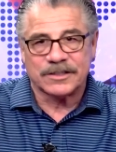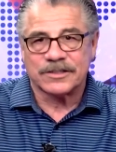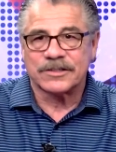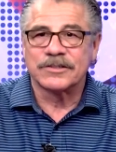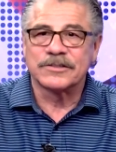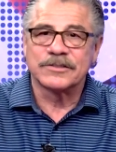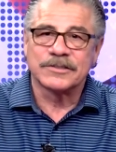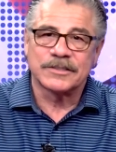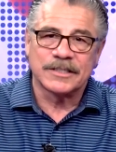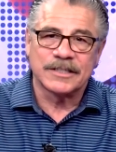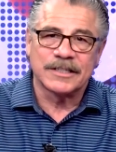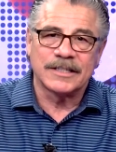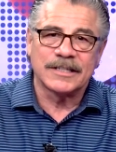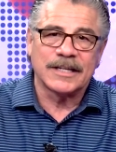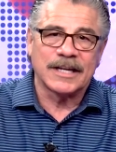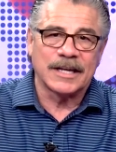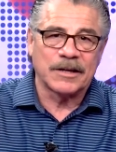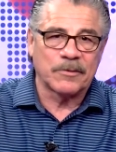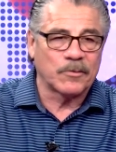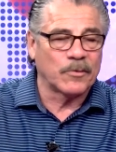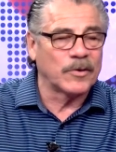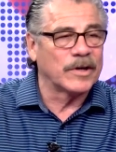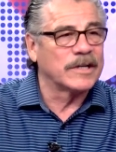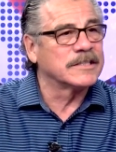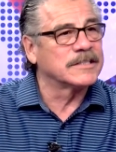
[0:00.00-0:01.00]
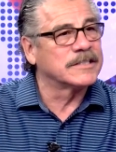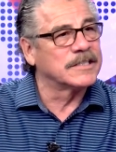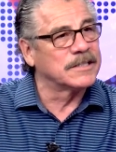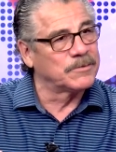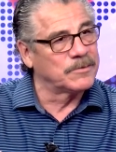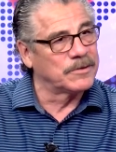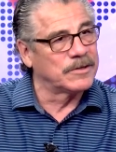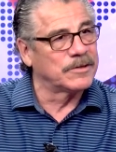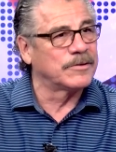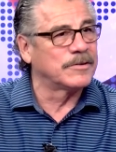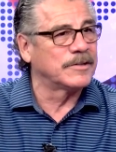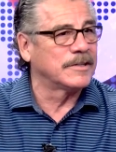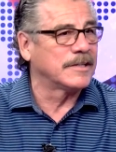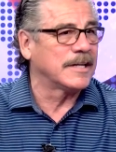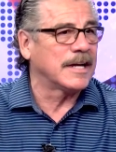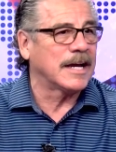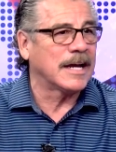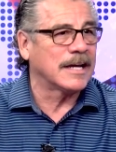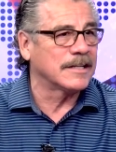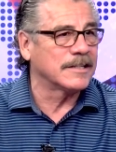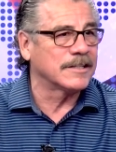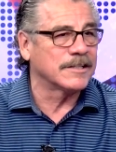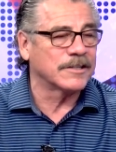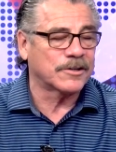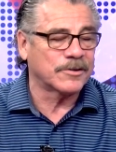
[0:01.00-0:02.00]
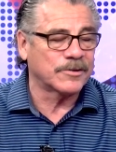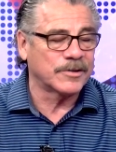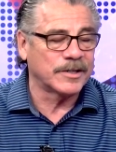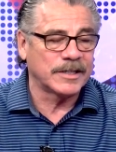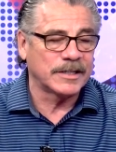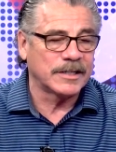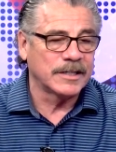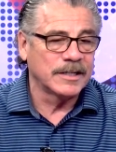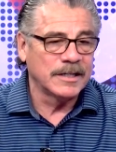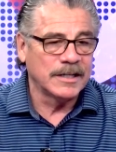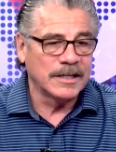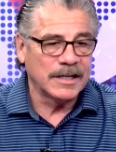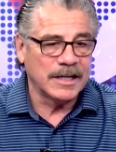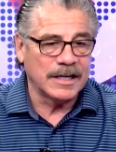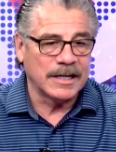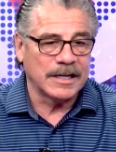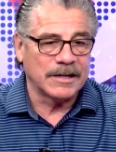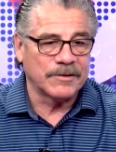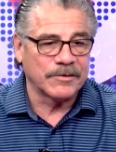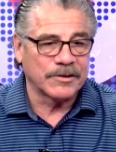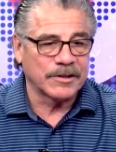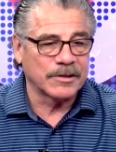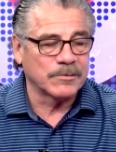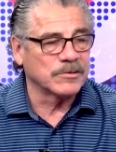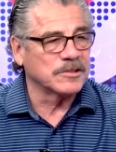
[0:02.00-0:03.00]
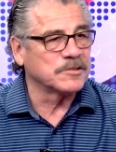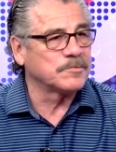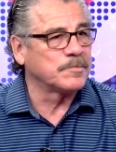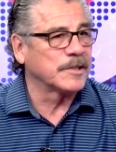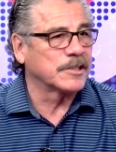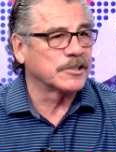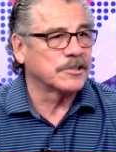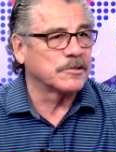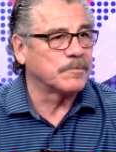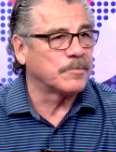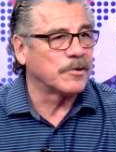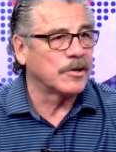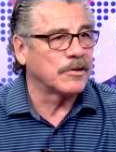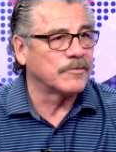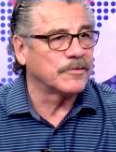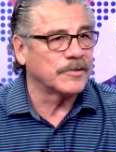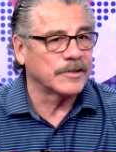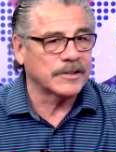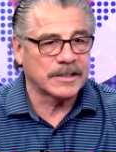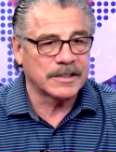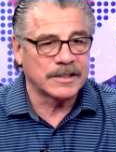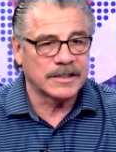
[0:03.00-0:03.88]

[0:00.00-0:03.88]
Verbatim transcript: Tuesday, and Wednesday, we were in the island of Crete, and everything was picture perfect.